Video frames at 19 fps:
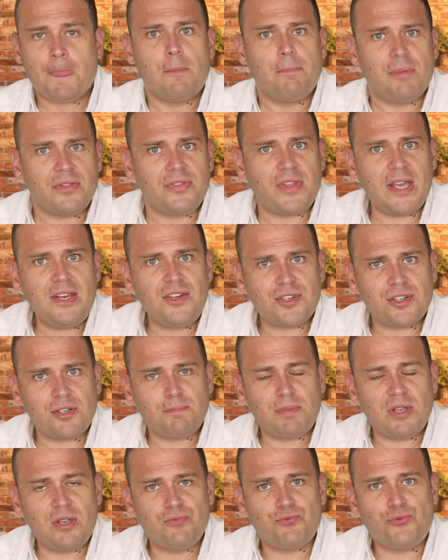But they should
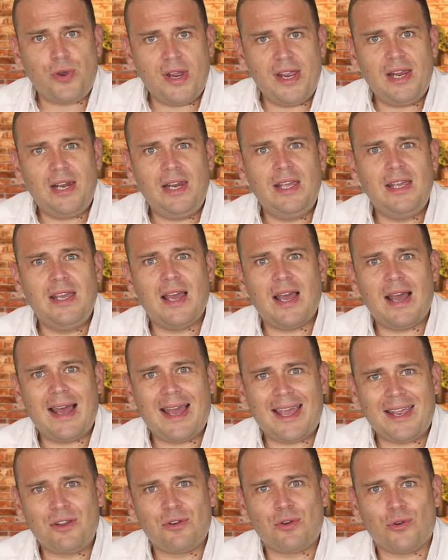be really
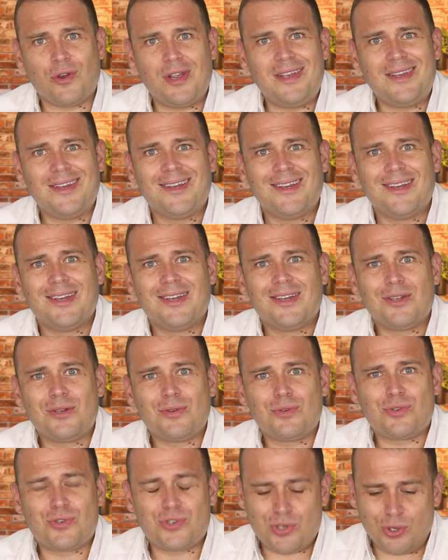angry
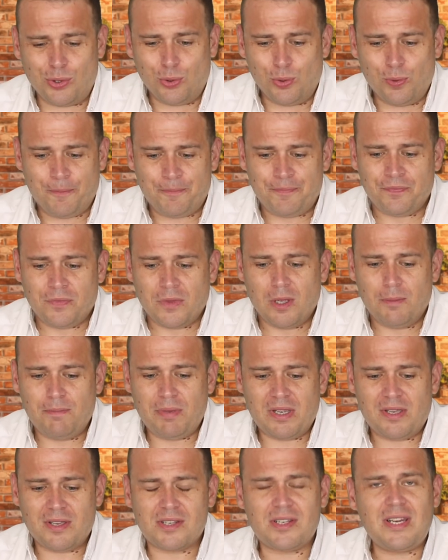too.
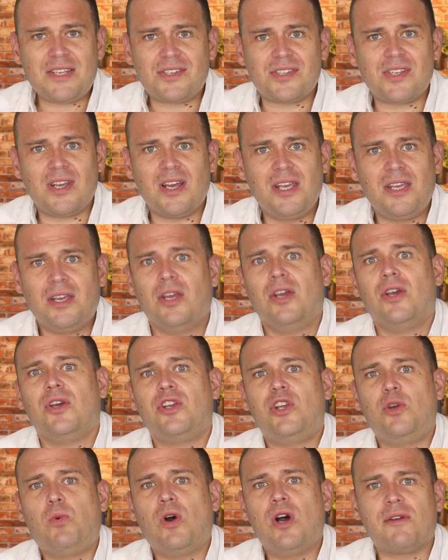Because let's say
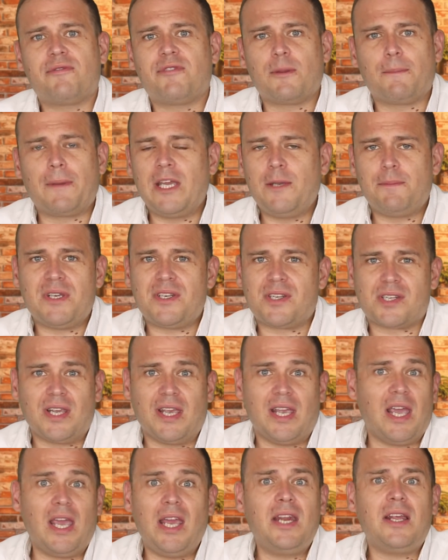you work for the
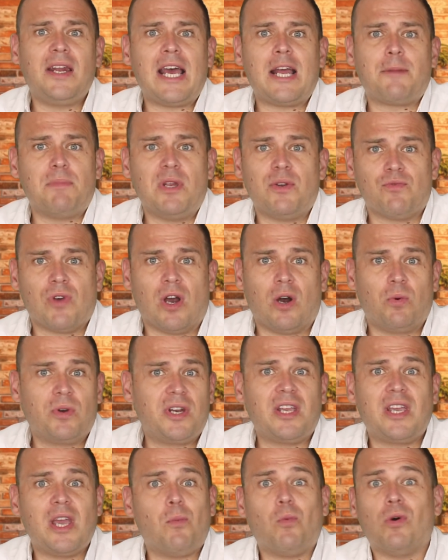BBC in an admin role and
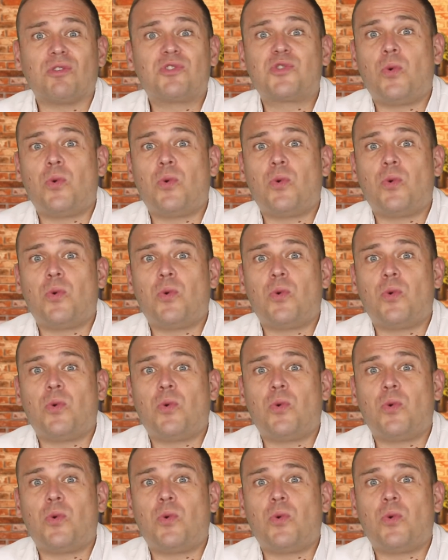you get, what,